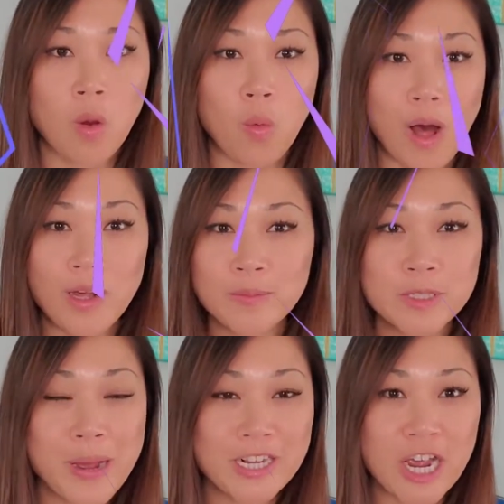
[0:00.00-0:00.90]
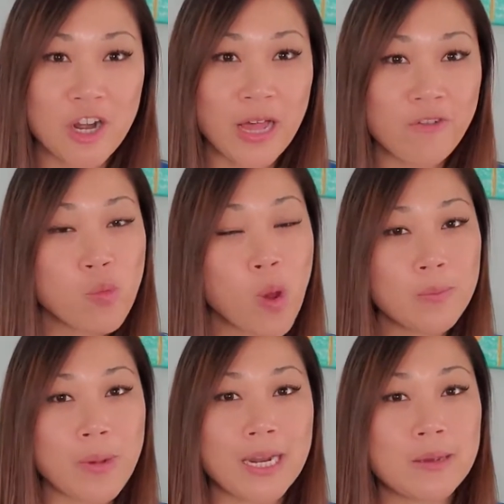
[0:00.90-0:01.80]
Welcome to my channel,
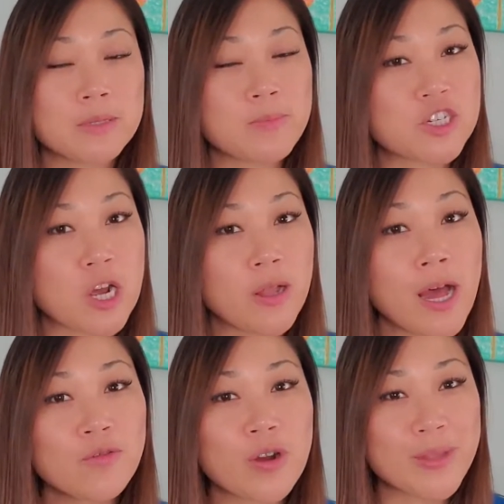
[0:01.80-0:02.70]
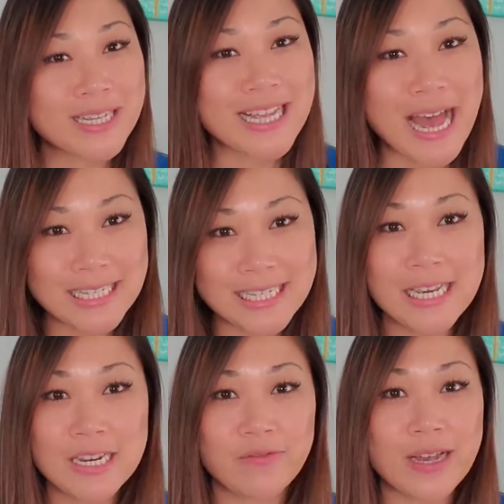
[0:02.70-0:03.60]
everyone. My name is Michelle Hung from the
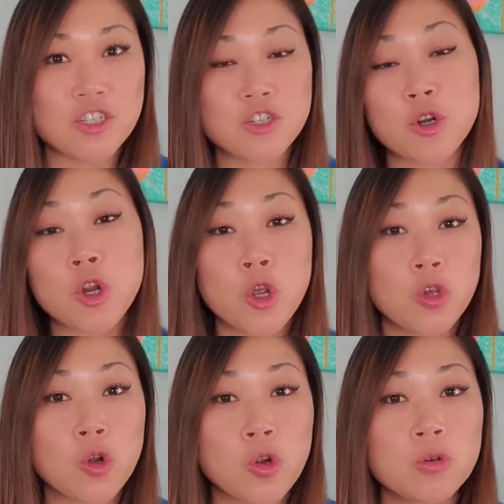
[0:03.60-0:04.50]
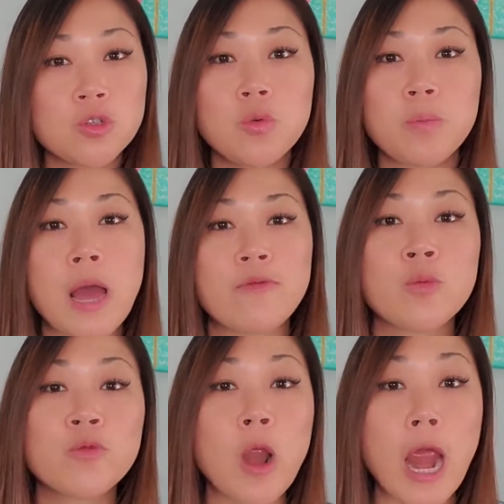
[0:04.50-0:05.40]
Sassy Investor, your go-to
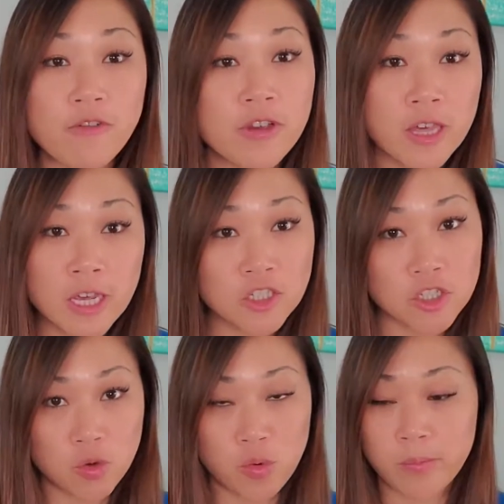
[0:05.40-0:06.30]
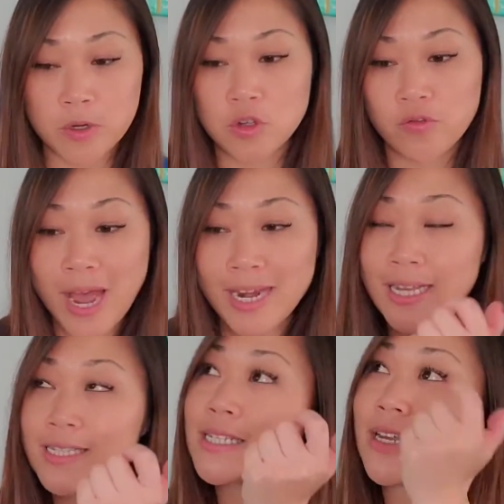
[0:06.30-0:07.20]
platform for everything to do with personal
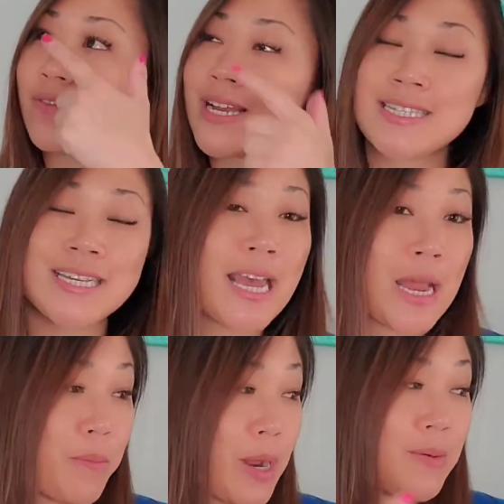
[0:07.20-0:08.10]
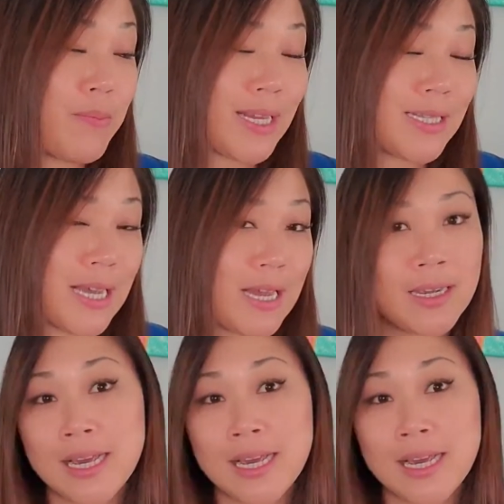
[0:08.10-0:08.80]
finances, investing, and money mindset.